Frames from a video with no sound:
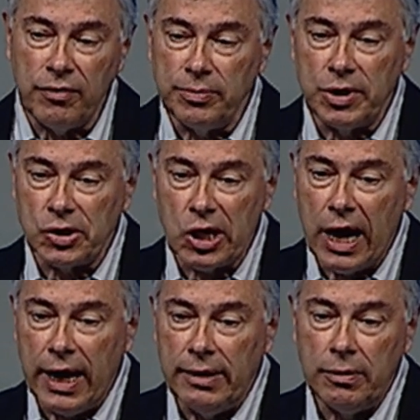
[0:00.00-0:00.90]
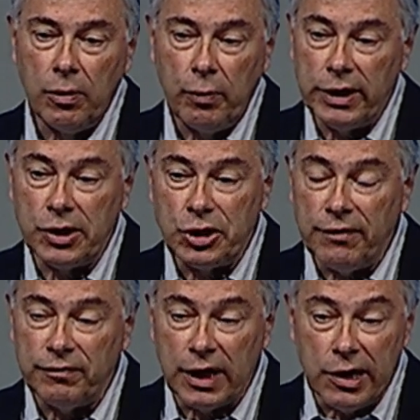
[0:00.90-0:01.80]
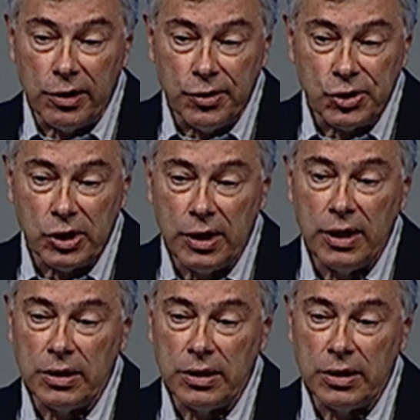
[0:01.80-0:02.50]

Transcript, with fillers: from decide when to shift gears